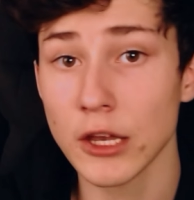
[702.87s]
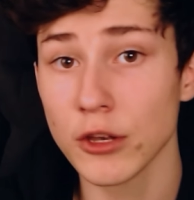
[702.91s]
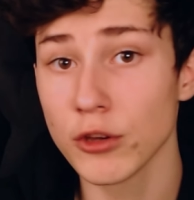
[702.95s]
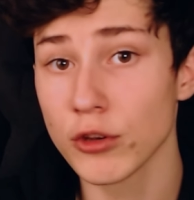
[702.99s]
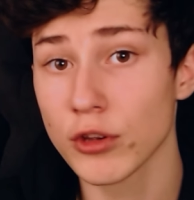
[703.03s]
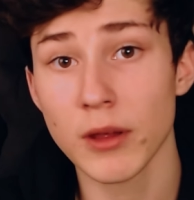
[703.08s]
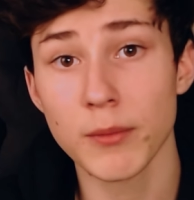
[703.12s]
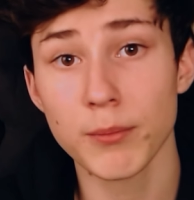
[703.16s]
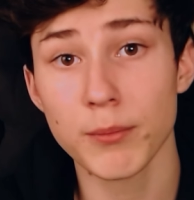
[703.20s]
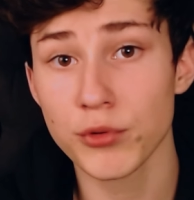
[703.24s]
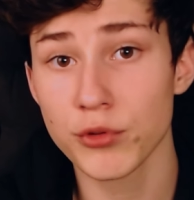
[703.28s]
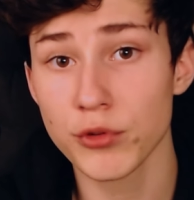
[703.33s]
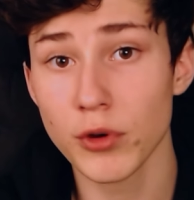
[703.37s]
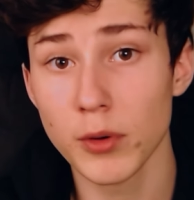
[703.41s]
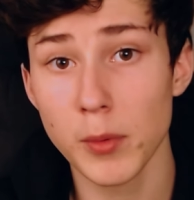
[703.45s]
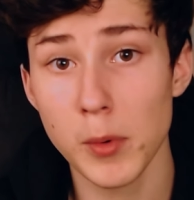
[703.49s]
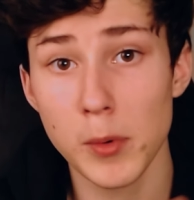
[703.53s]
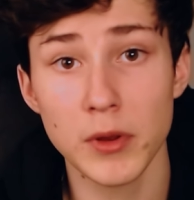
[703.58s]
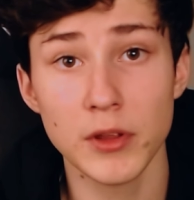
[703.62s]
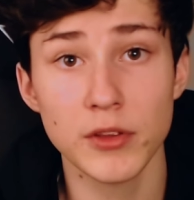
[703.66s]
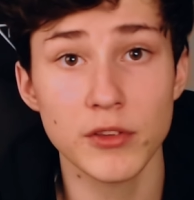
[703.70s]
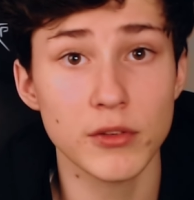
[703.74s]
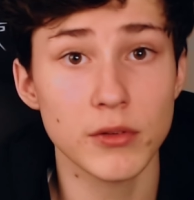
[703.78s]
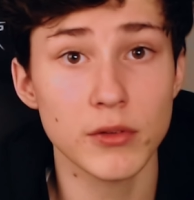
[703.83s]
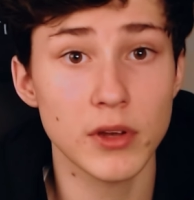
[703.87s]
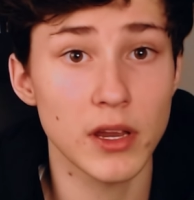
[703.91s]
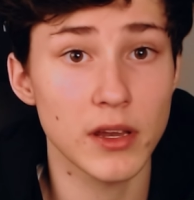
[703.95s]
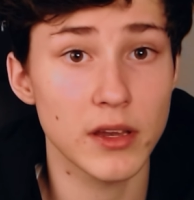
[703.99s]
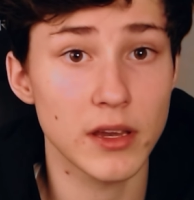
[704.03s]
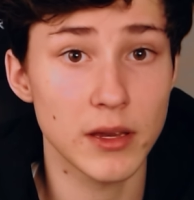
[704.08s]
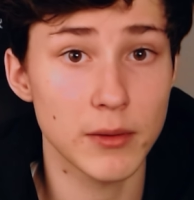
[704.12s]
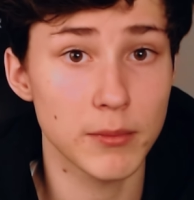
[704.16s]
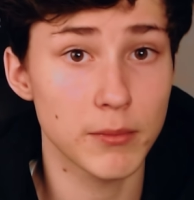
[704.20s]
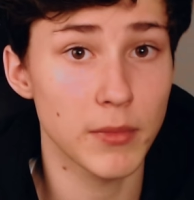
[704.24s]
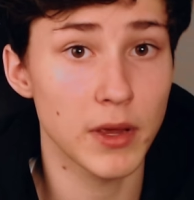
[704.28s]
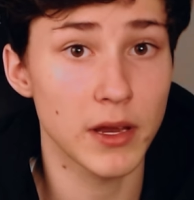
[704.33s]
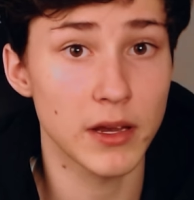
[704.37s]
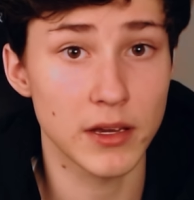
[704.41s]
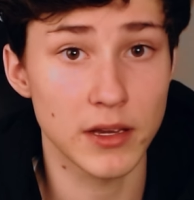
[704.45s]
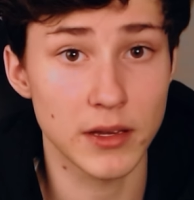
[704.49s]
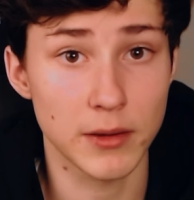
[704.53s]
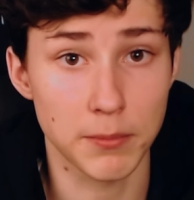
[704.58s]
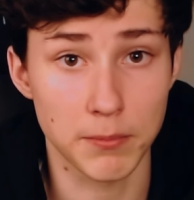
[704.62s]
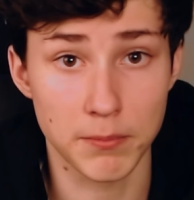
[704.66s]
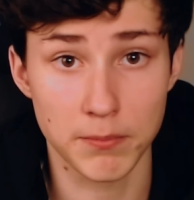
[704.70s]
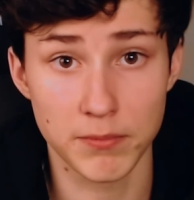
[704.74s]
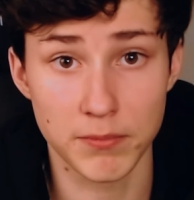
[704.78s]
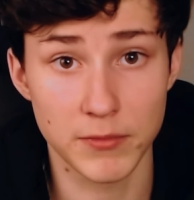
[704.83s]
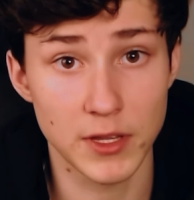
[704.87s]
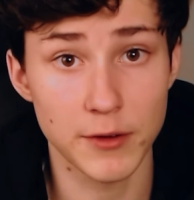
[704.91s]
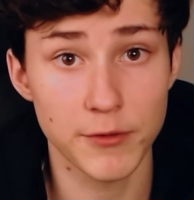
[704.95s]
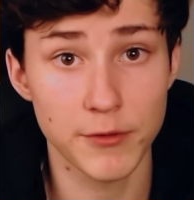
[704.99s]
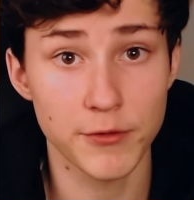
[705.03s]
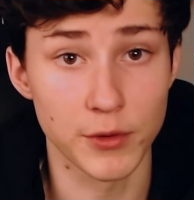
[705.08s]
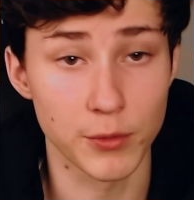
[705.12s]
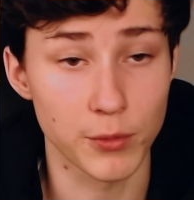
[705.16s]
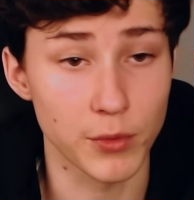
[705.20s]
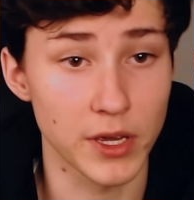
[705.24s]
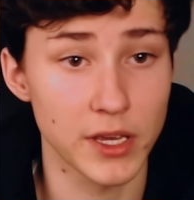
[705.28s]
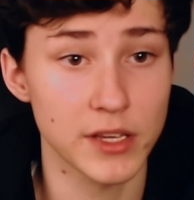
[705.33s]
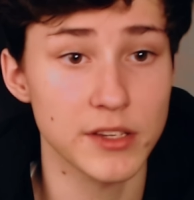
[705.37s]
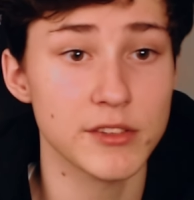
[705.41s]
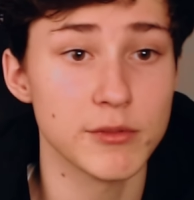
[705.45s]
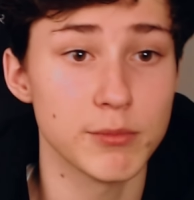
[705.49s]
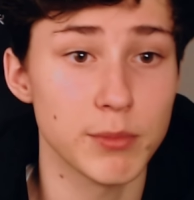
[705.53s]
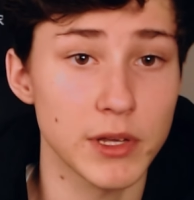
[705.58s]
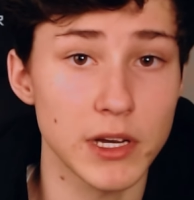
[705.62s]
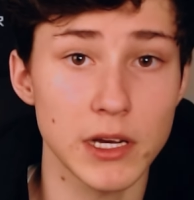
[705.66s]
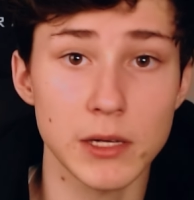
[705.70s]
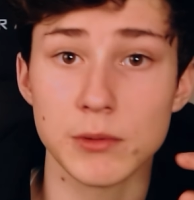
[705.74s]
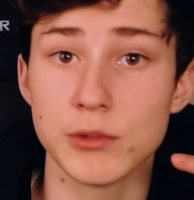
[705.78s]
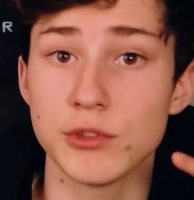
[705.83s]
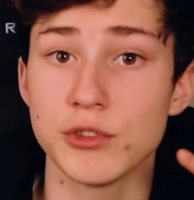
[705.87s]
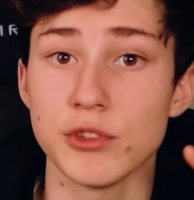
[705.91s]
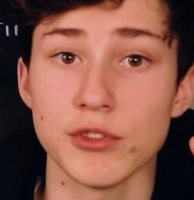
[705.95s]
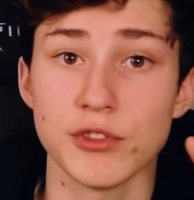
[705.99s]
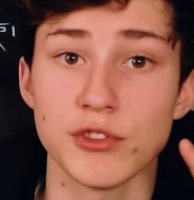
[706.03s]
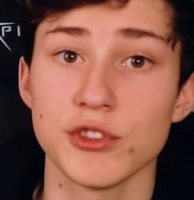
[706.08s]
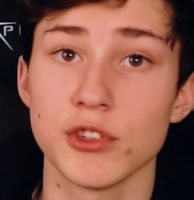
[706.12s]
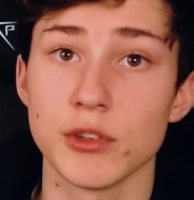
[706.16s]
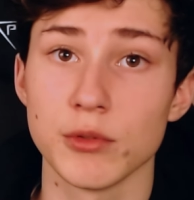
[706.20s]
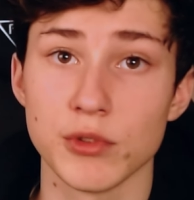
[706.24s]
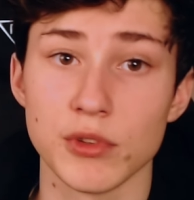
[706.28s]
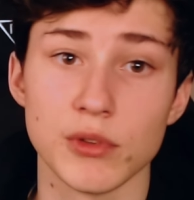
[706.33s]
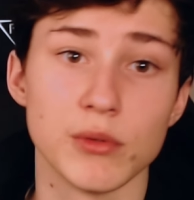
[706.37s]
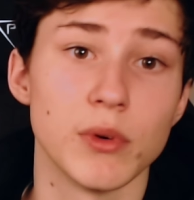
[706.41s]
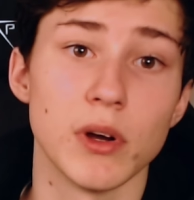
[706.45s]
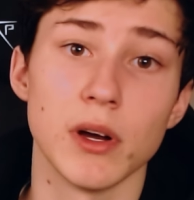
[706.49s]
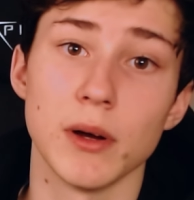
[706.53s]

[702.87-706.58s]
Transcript: and you can probably do that in many different ways, but I will just show you